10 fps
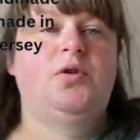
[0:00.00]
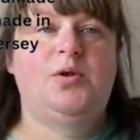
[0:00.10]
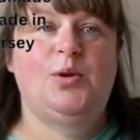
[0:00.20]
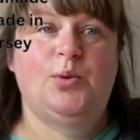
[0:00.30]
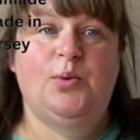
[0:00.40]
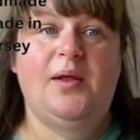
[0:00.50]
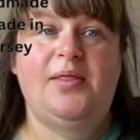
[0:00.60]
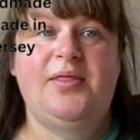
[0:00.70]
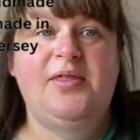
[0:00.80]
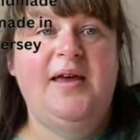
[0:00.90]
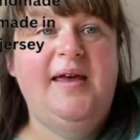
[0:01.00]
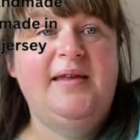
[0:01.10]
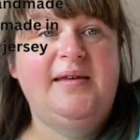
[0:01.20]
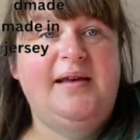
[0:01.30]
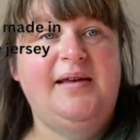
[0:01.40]
So
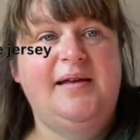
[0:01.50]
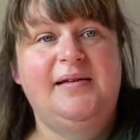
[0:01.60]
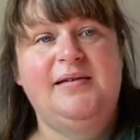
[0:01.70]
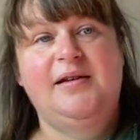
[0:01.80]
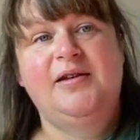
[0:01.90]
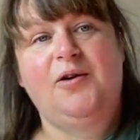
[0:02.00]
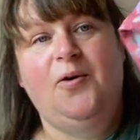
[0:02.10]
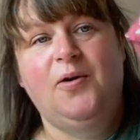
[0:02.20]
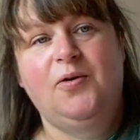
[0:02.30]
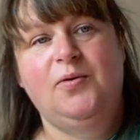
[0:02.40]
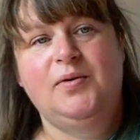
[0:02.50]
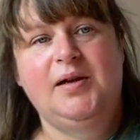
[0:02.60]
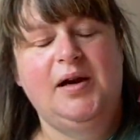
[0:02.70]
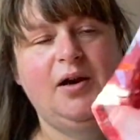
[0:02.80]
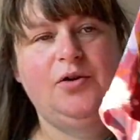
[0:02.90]
this is the Sirocco
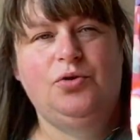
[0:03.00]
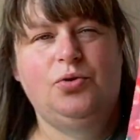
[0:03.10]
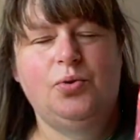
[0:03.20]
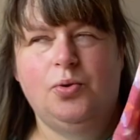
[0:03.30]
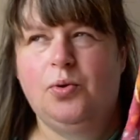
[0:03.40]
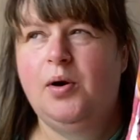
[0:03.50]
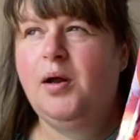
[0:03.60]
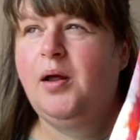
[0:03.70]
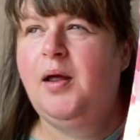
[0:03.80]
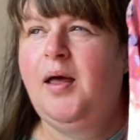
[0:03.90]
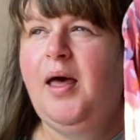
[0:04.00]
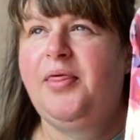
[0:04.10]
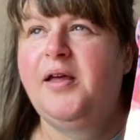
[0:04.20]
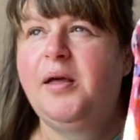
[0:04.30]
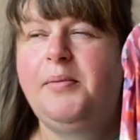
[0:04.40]
Deer and Doe. I
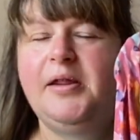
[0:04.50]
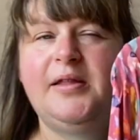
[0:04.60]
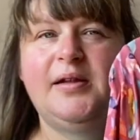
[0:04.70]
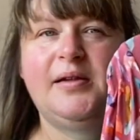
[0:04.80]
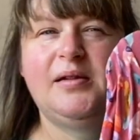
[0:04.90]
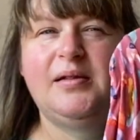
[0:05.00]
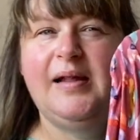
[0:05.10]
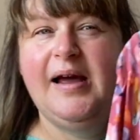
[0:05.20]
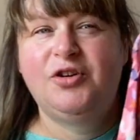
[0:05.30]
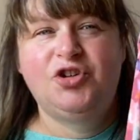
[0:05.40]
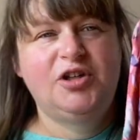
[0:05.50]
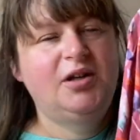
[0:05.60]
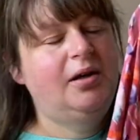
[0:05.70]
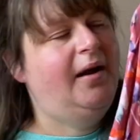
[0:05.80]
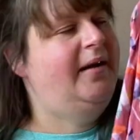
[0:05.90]
think I made this last
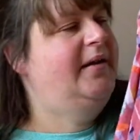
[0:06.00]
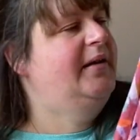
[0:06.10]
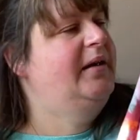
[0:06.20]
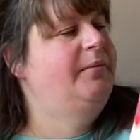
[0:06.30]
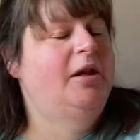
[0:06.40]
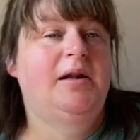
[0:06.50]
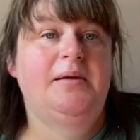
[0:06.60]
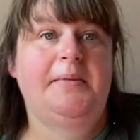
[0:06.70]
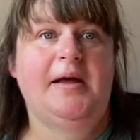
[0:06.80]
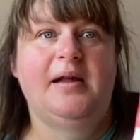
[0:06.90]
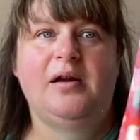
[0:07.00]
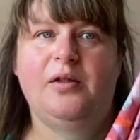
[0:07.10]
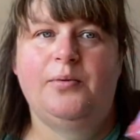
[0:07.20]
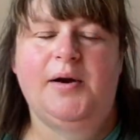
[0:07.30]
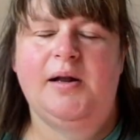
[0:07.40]
year and I keep meaning to make
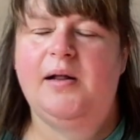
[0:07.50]
another one.